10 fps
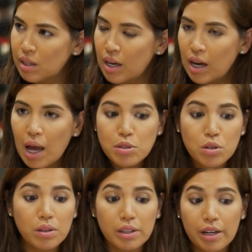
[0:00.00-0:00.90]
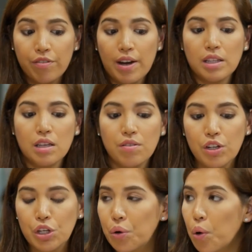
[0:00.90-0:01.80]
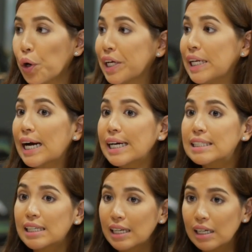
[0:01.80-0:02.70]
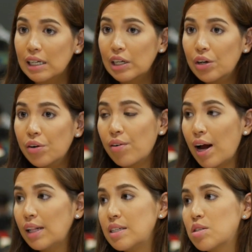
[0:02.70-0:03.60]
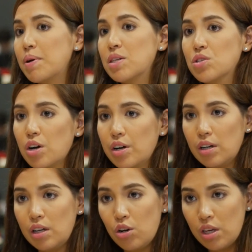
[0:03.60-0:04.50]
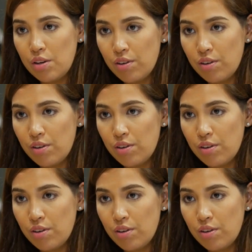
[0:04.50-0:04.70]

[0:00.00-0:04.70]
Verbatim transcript: conversations. Absolutely. In fact, even you know, organizing rallies may start, you know, even